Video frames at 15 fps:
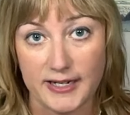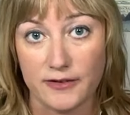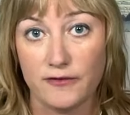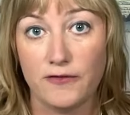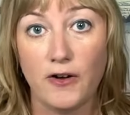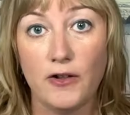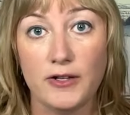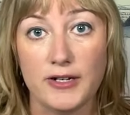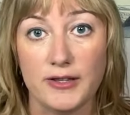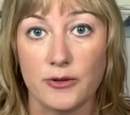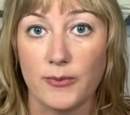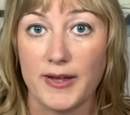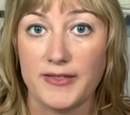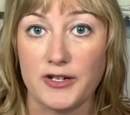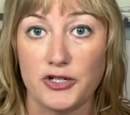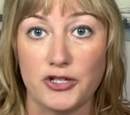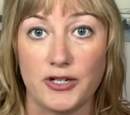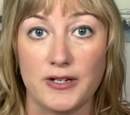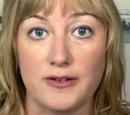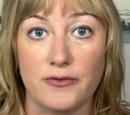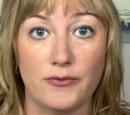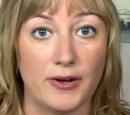and falling the way they
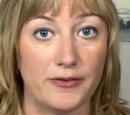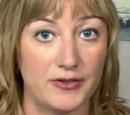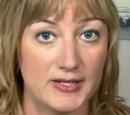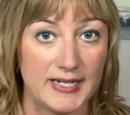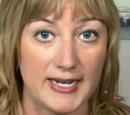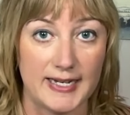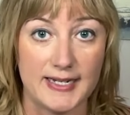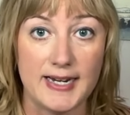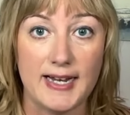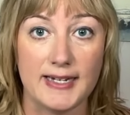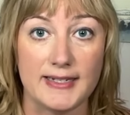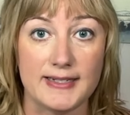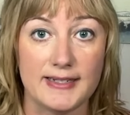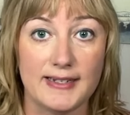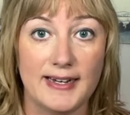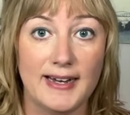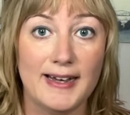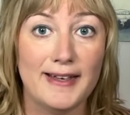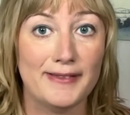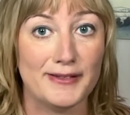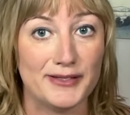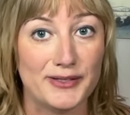should throughout the day and night.
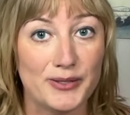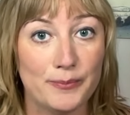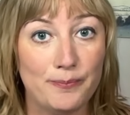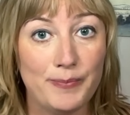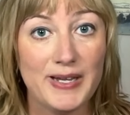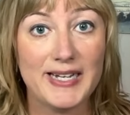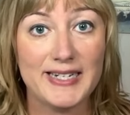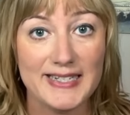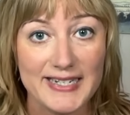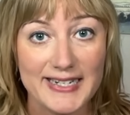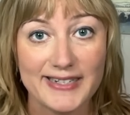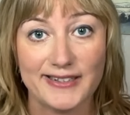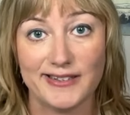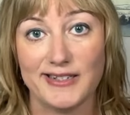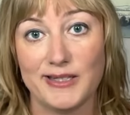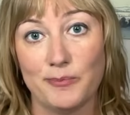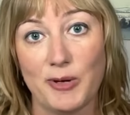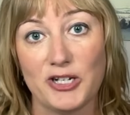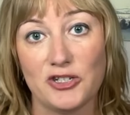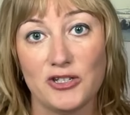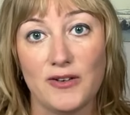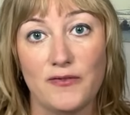This is a big deal,
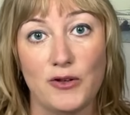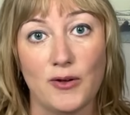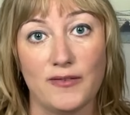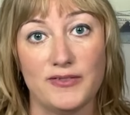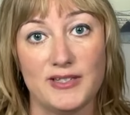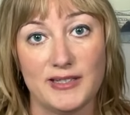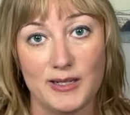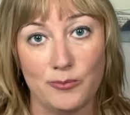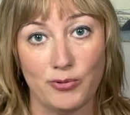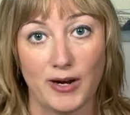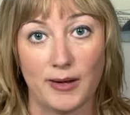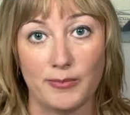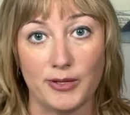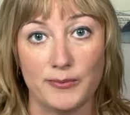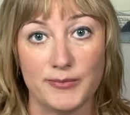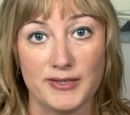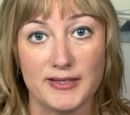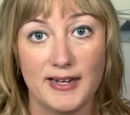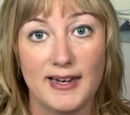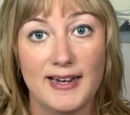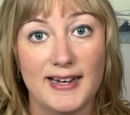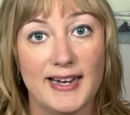especially if you have sleep problems,
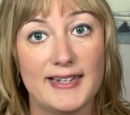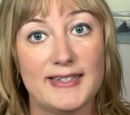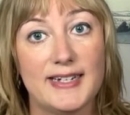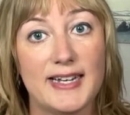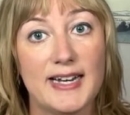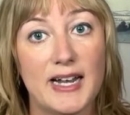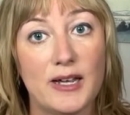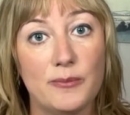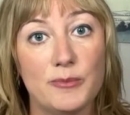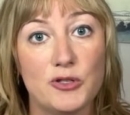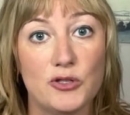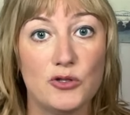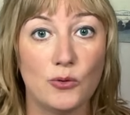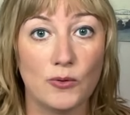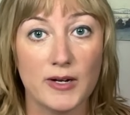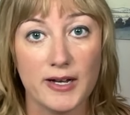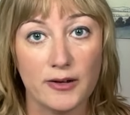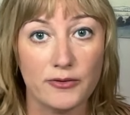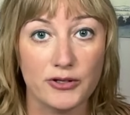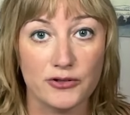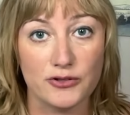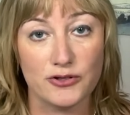as it can help sort
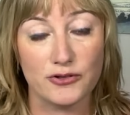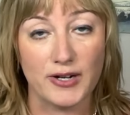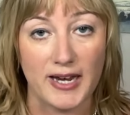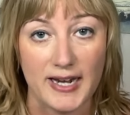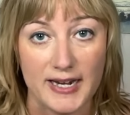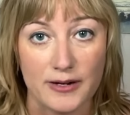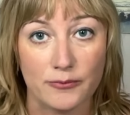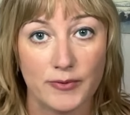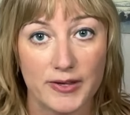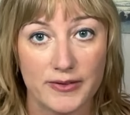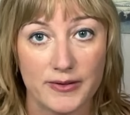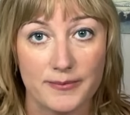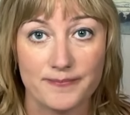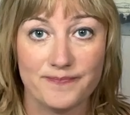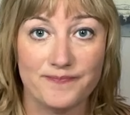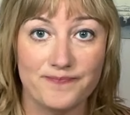out your circadian rhythm.